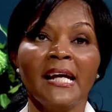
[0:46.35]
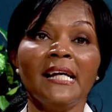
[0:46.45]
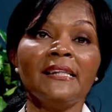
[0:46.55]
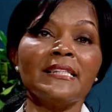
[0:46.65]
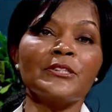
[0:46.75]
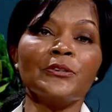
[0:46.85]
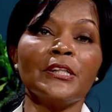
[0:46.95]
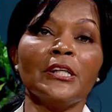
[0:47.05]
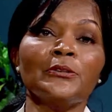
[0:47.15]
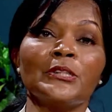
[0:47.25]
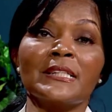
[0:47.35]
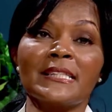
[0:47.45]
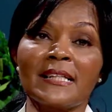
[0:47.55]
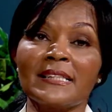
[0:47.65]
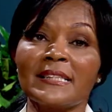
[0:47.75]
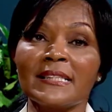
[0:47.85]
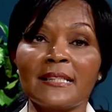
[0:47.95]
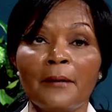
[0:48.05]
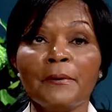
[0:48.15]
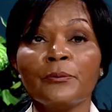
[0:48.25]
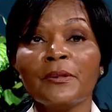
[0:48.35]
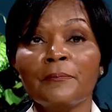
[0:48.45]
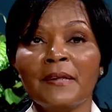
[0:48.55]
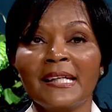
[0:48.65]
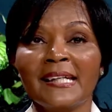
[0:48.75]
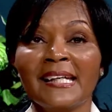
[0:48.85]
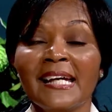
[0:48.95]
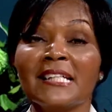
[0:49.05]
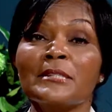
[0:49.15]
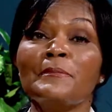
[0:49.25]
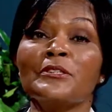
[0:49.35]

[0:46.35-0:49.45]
In the studio to discuss this topic with me is